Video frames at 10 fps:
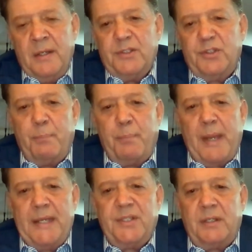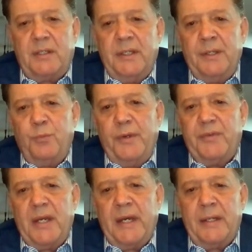so basically,
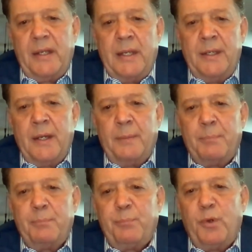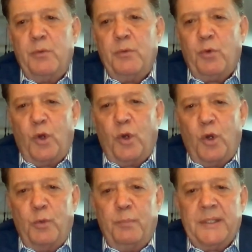we've got a, a uh, pretty
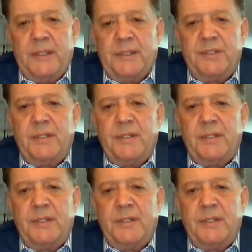robust um,